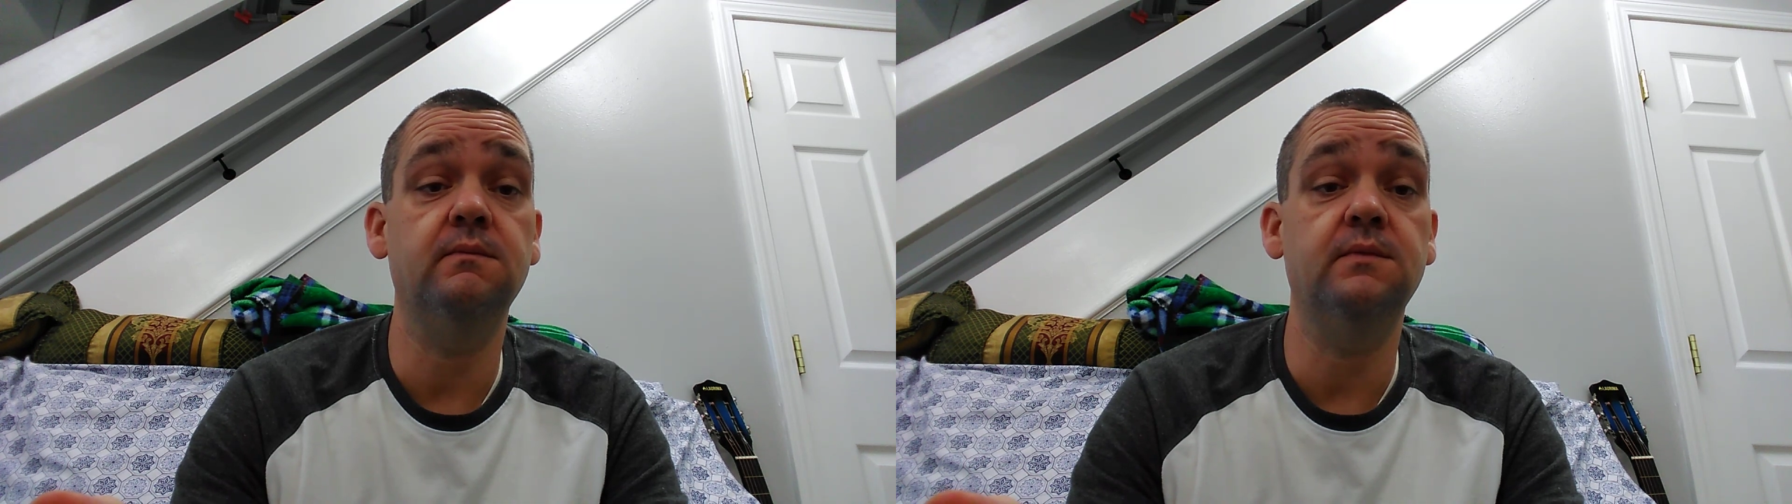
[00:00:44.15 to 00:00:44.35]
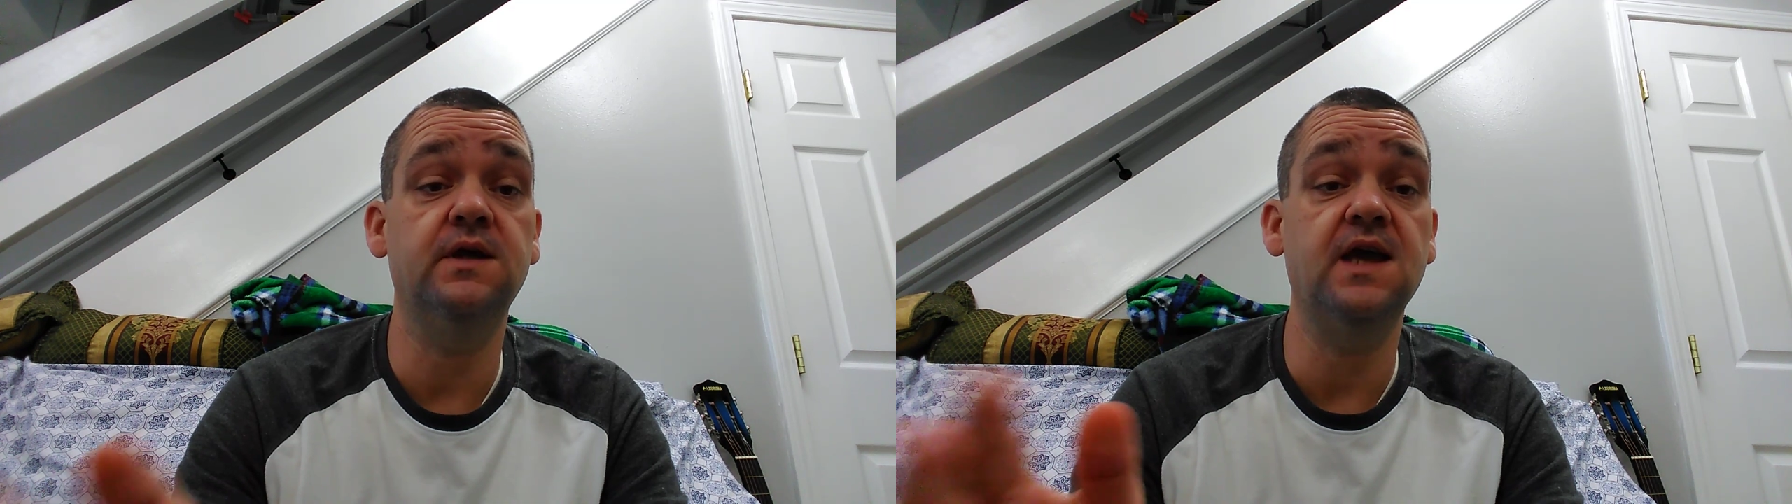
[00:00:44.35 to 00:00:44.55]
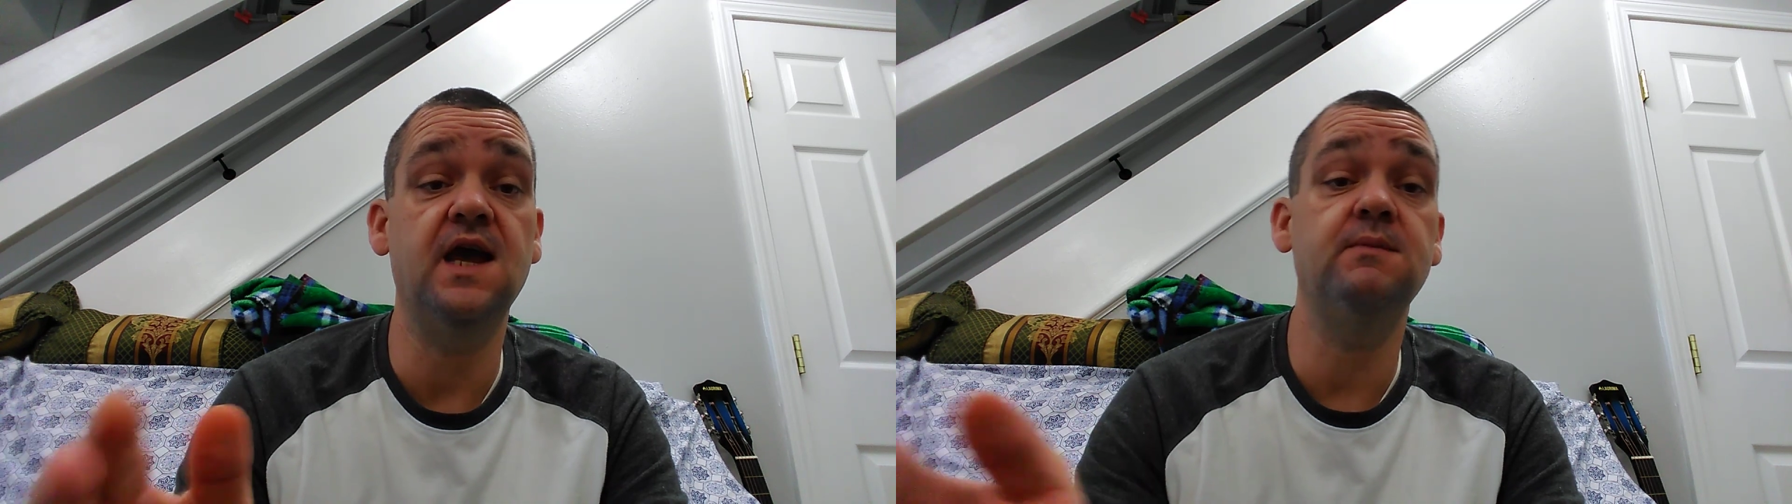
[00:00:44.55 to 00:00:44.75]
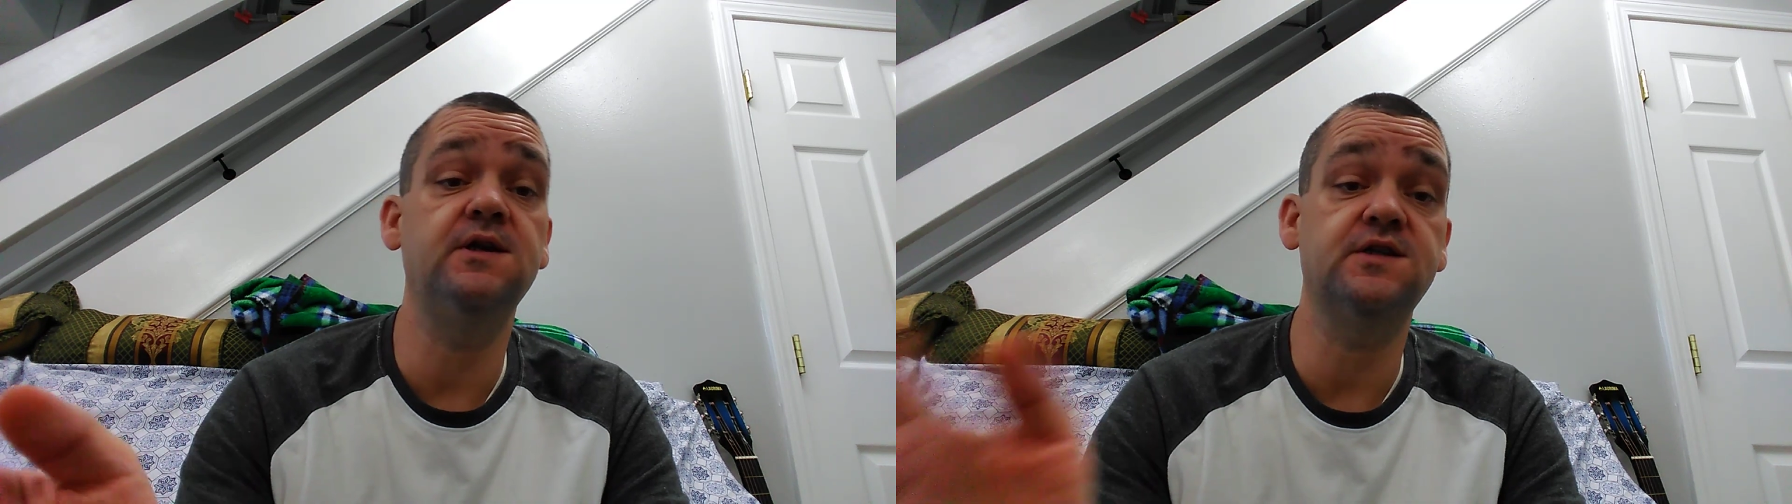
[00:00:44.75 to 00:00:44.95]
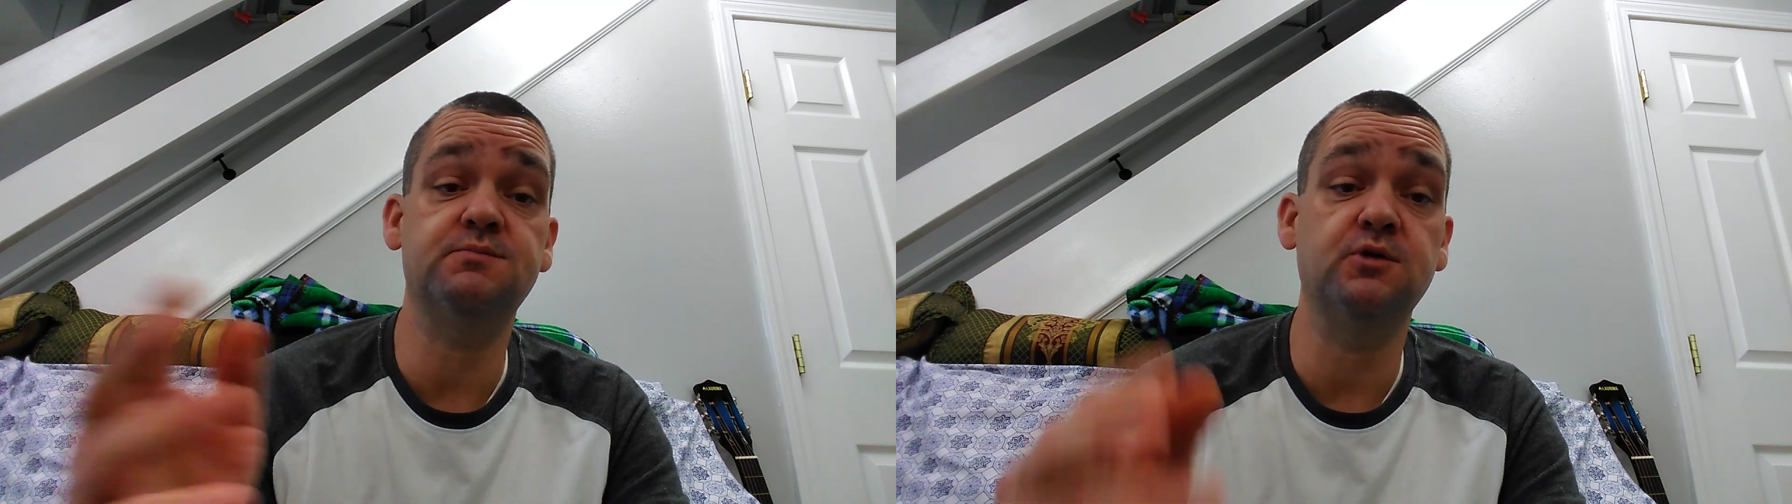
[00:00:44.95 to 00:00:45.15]
the game in
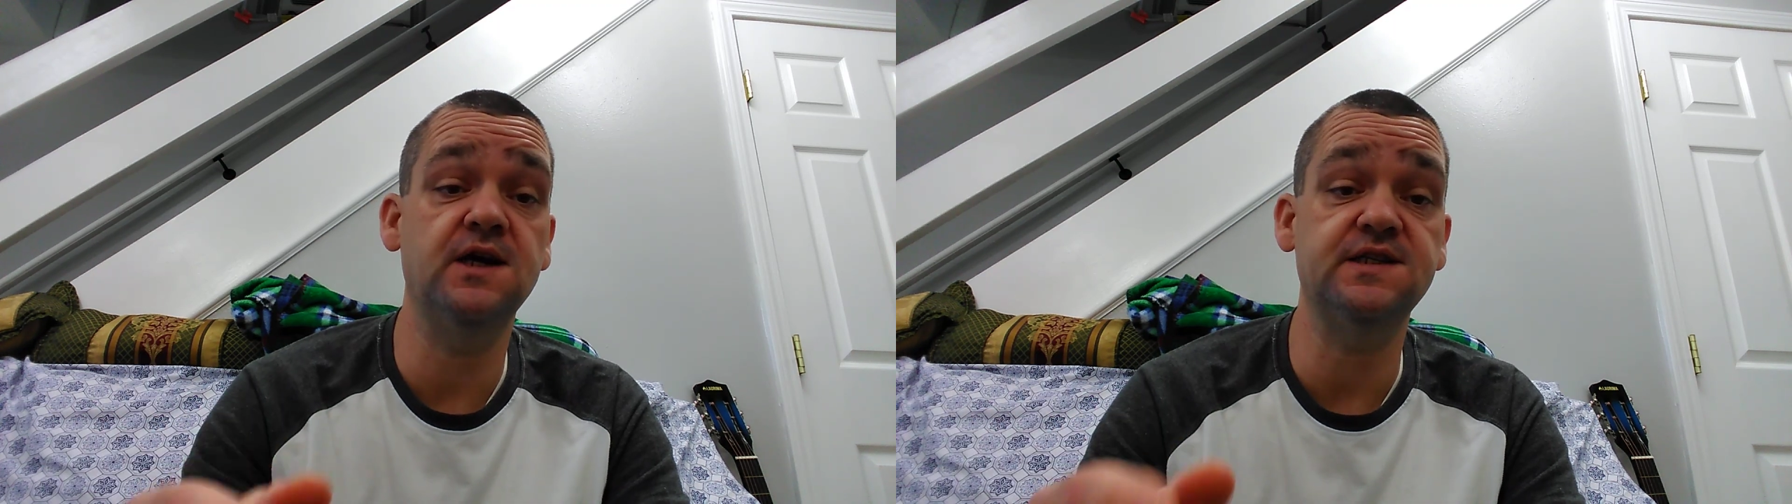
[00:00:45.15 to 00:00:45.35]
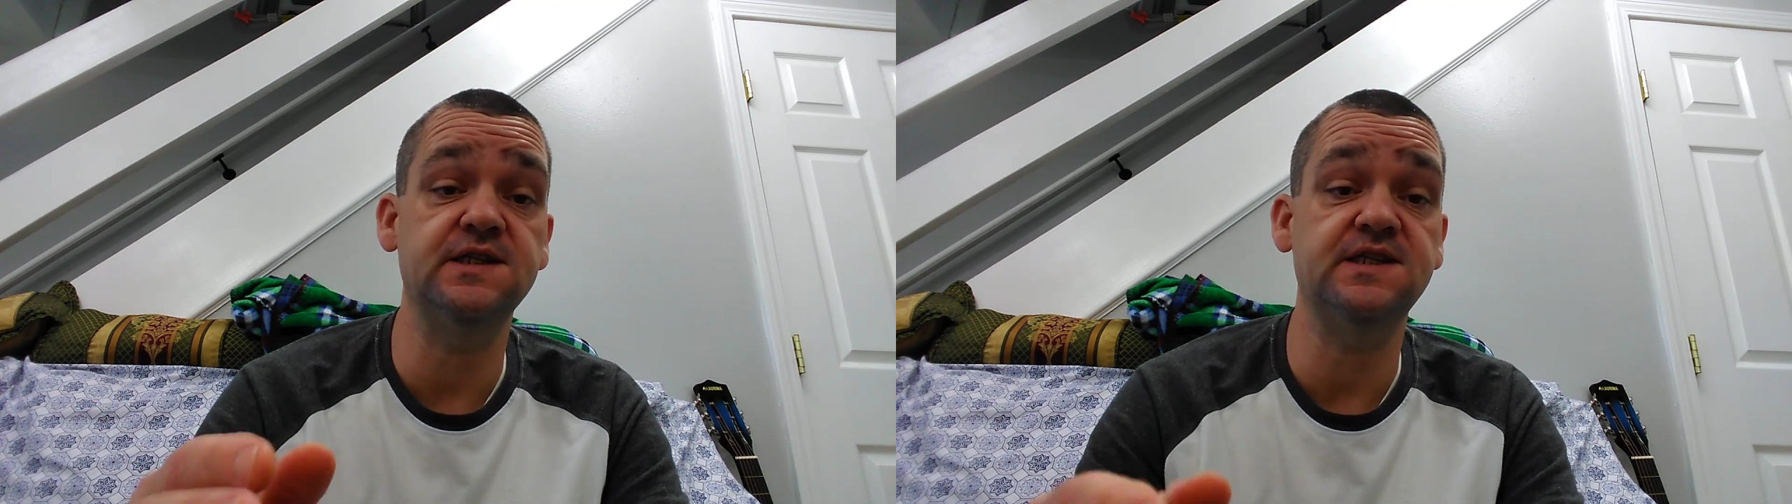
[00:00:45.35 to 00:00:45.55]
its present